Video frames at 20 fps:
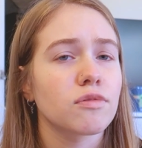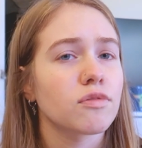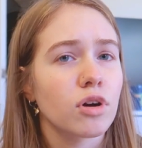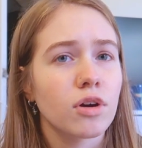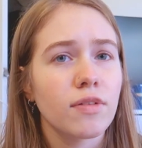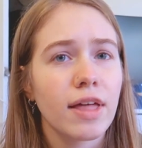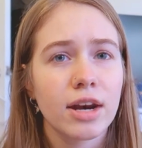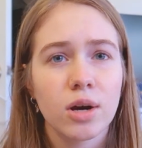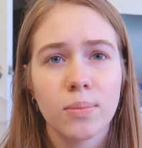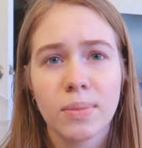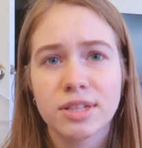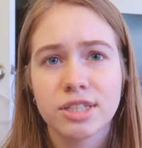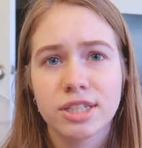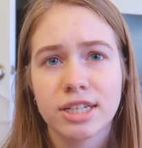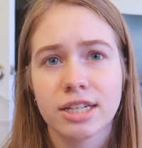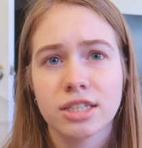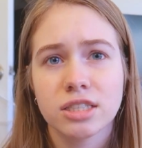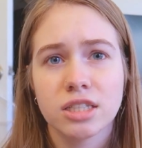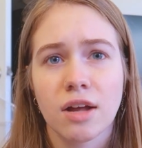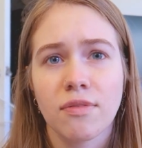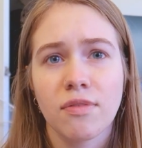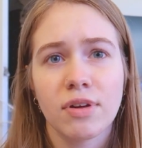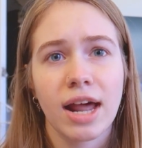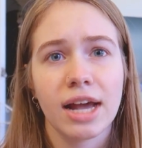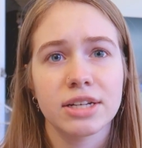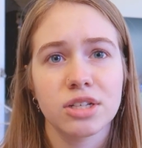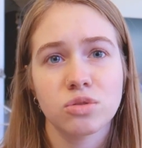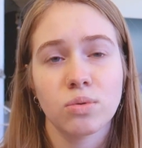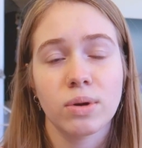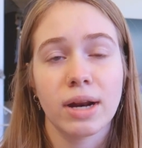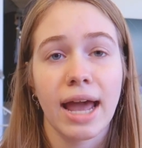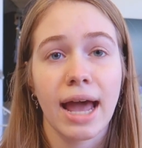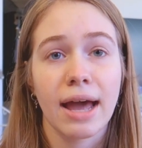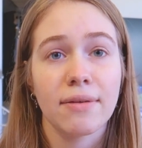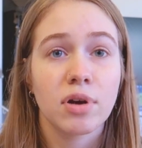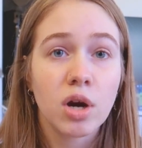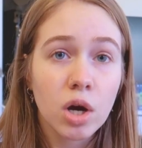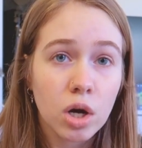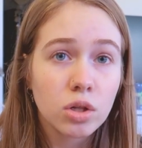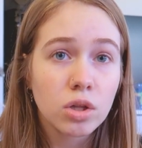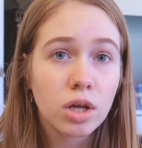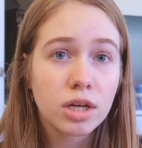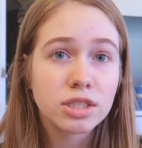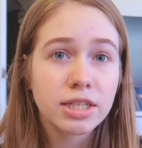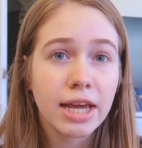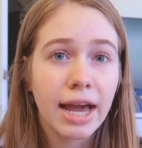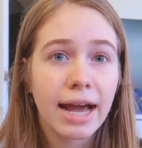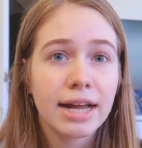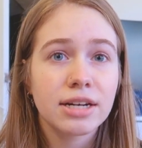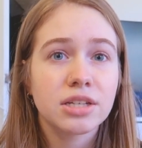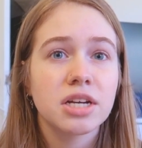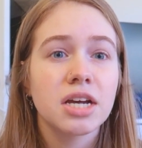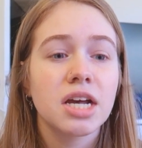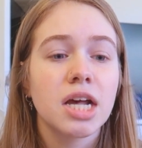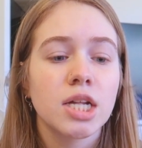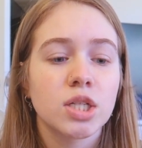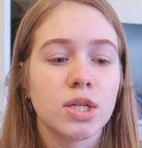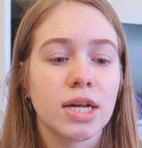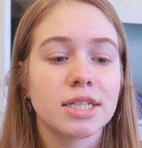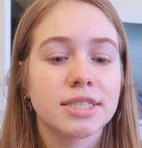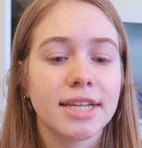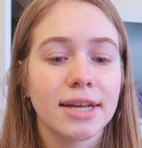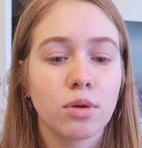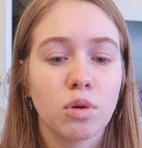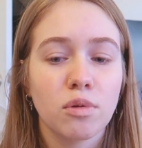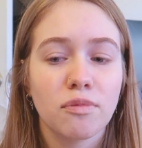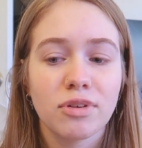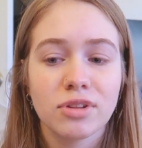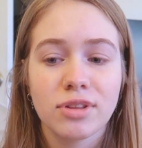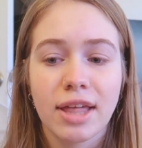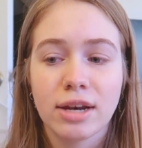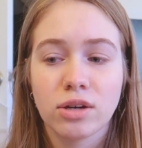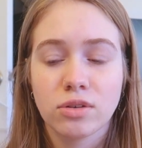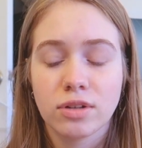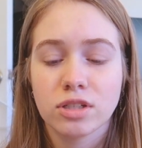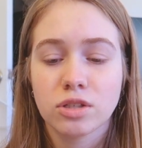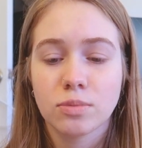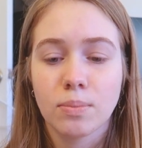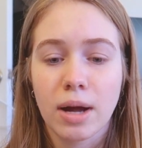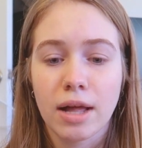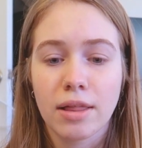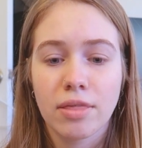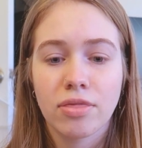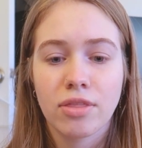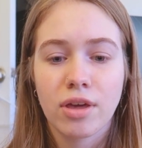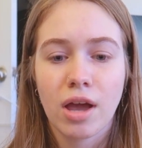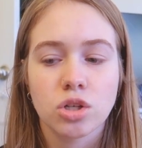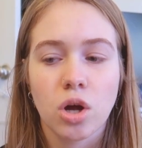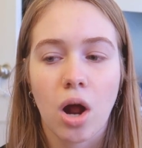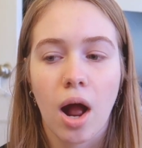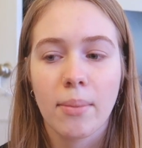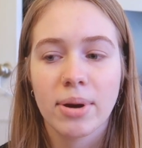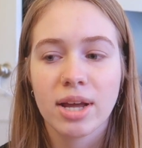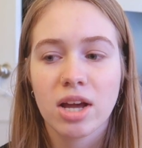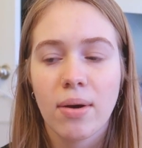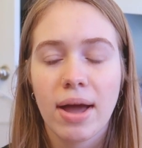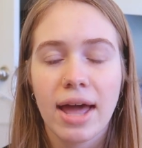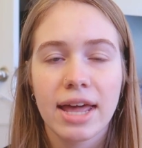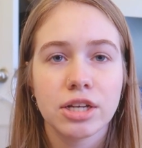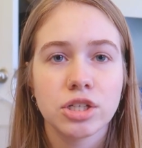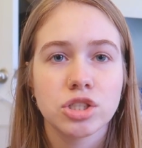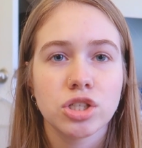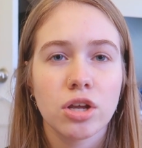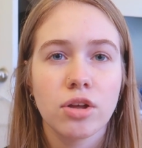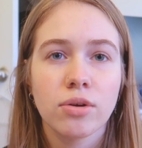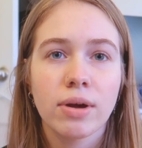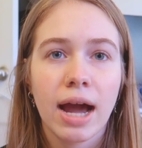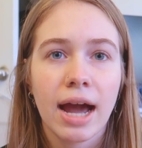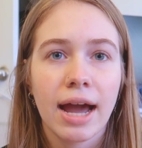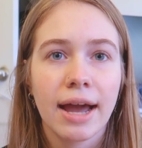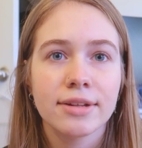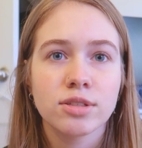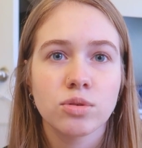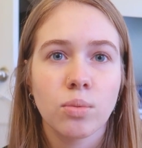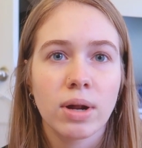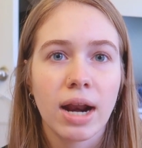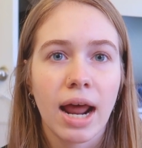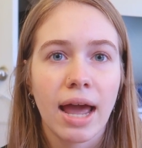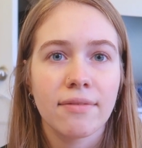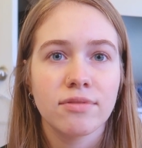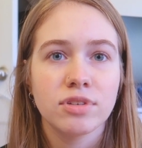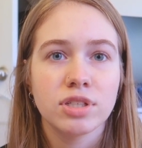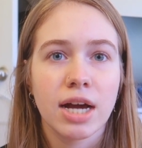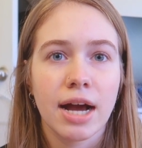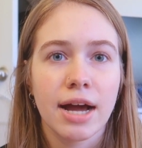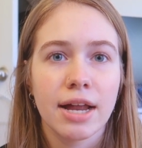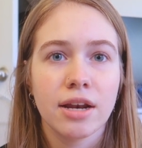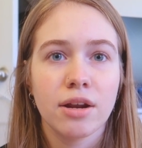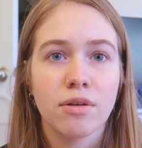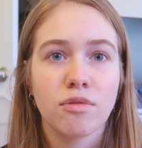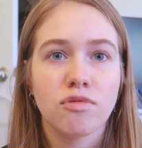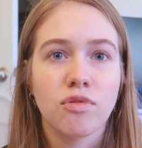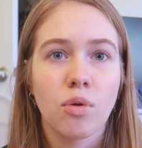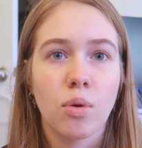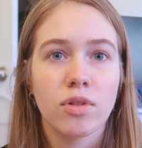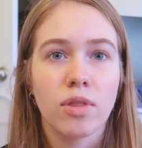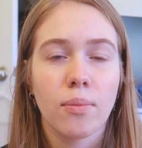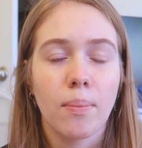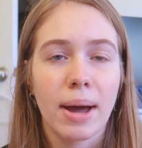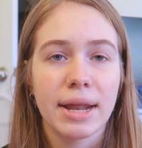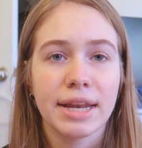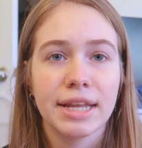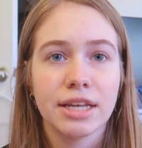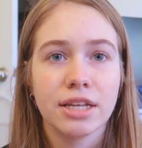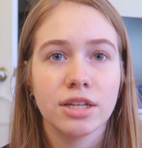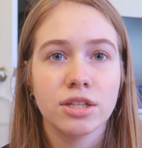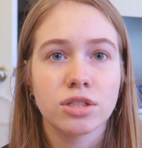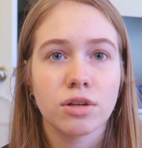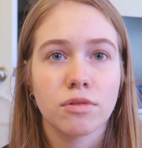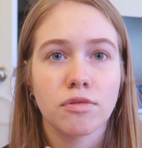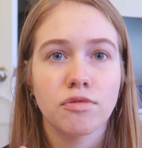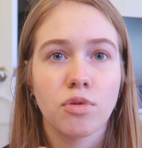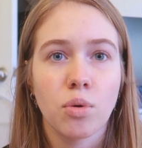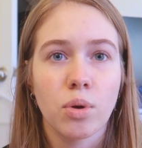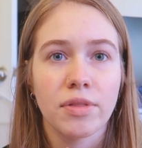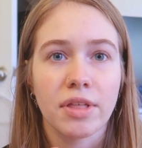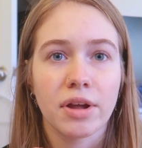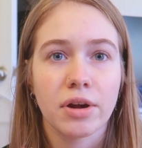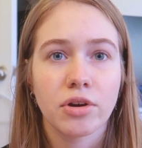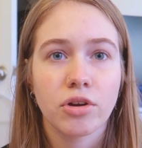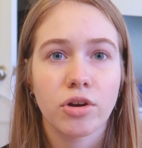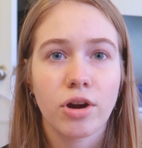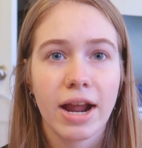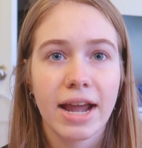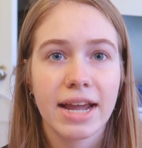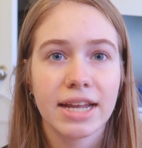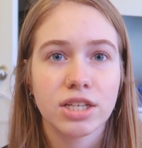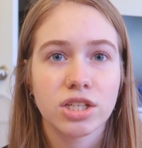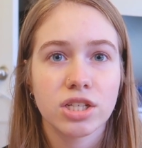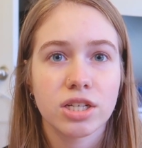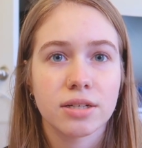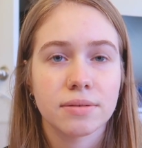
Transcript: fur that are missing and stuff, and I just want to have her looked at. So that's scheduled for later this month. So I'm gonna go ahead and show you guys what I've done for the bunnies for their crate.